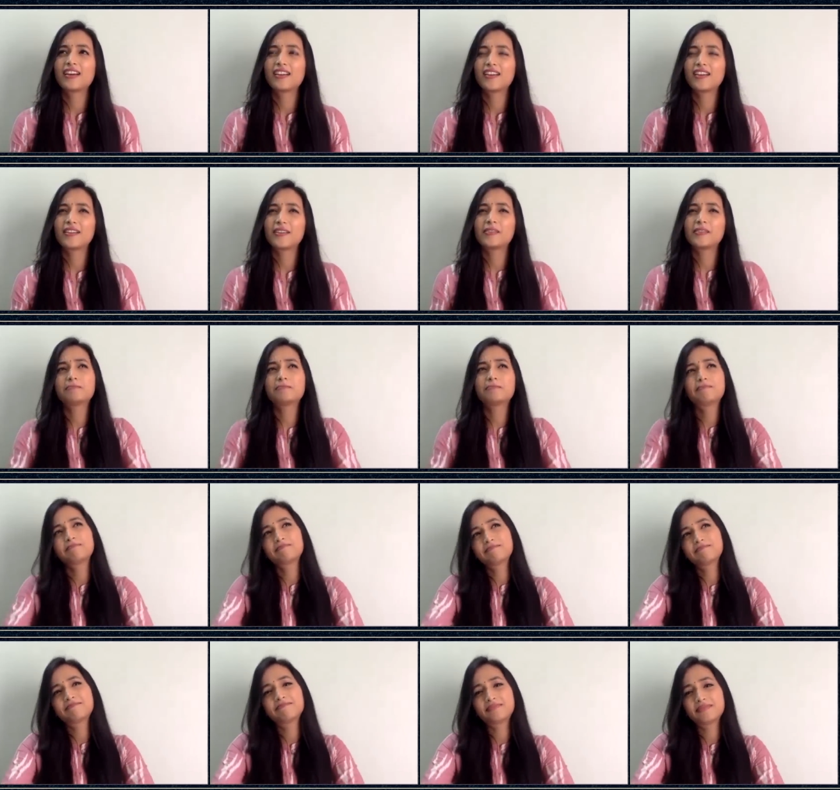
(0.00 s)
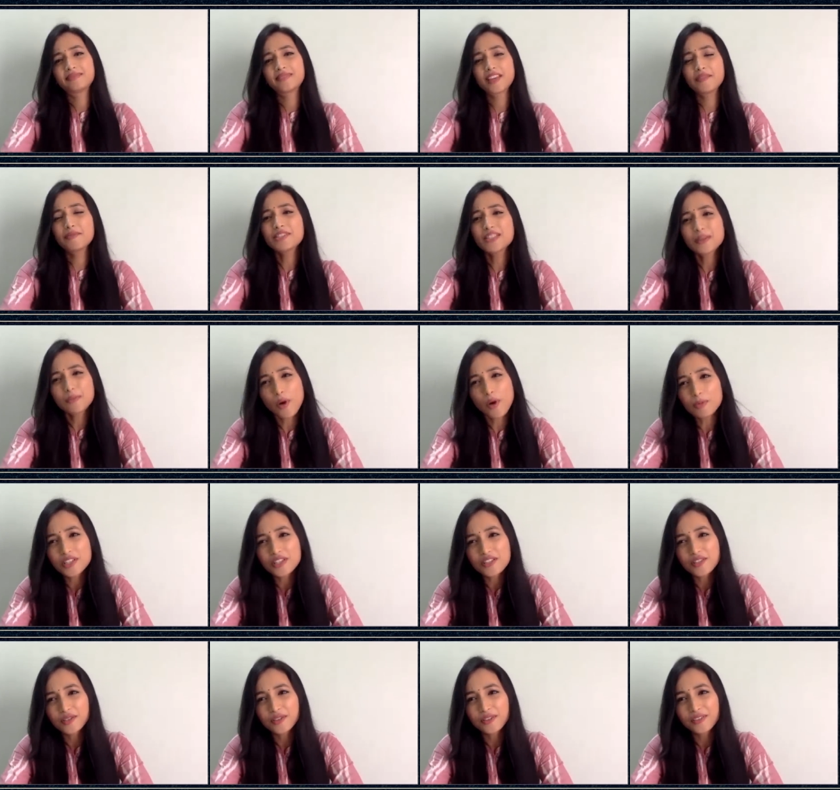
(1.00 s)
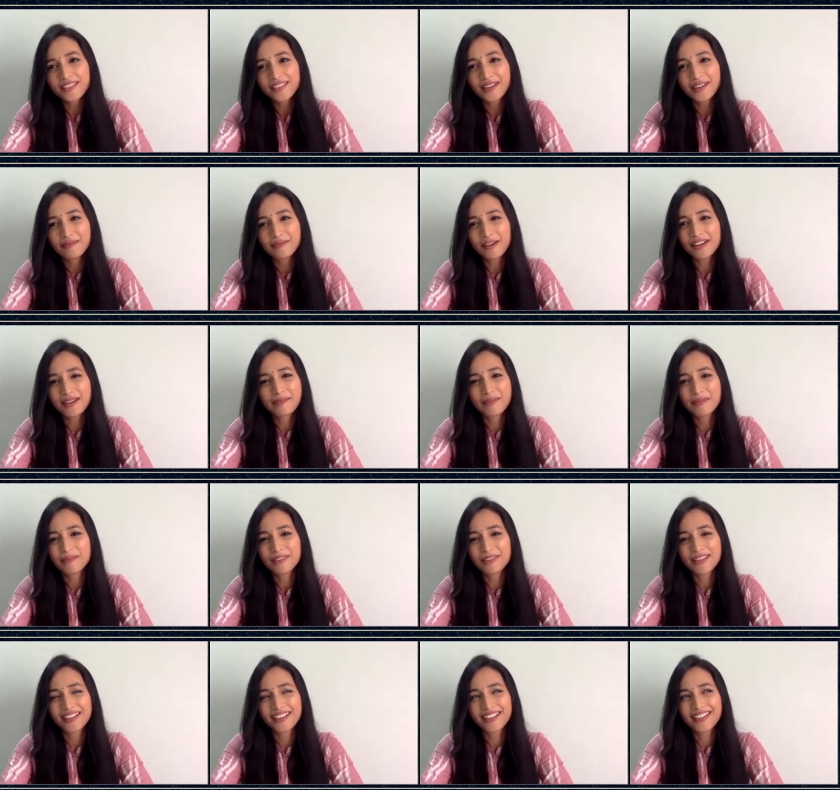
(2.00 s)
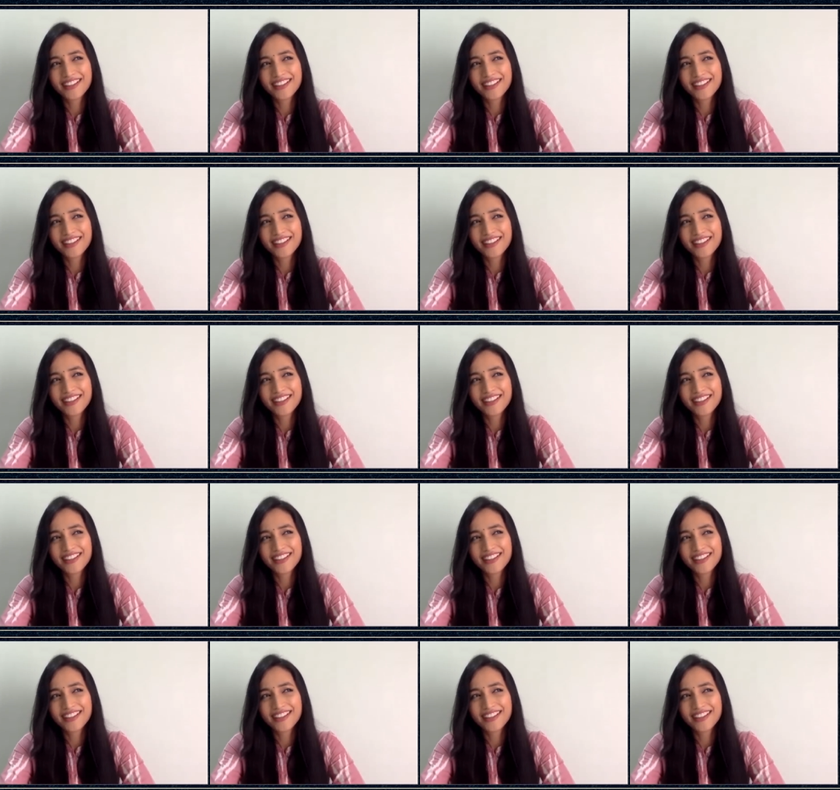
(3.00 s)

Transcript: um, give me some options, no? I'm not remembering.